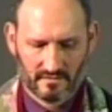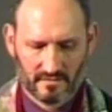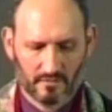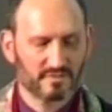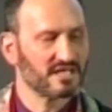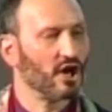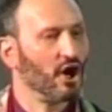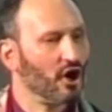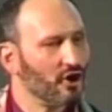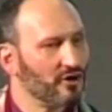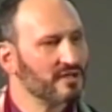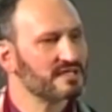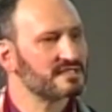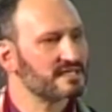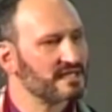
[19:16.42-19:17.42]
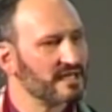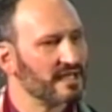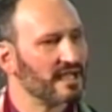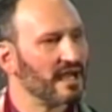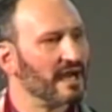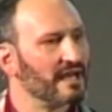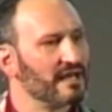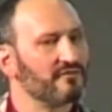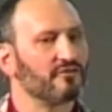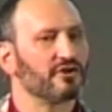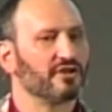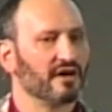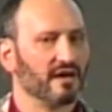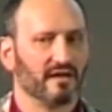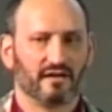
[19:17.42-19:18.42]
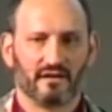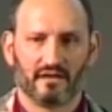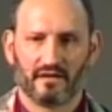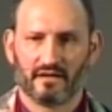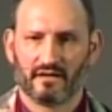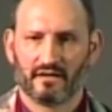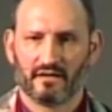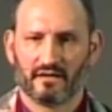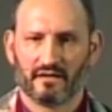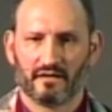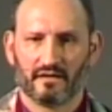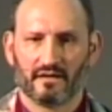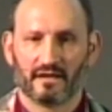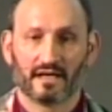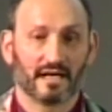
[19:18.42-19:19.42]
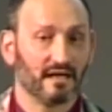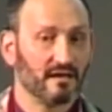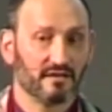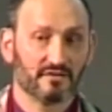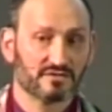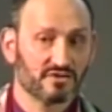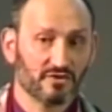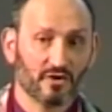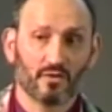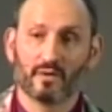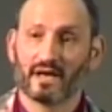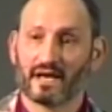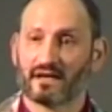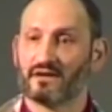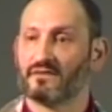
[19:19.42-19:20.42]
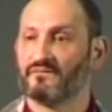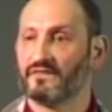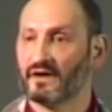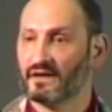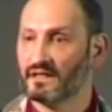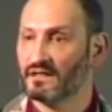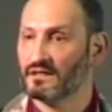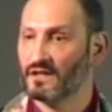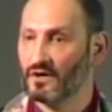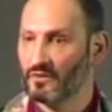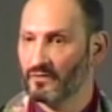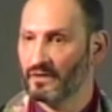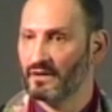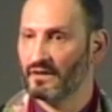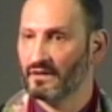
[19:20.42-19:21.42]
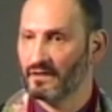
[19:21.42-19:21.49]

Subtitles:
It was the hardest thing I'd ever done, and there's no way I could have done it alone.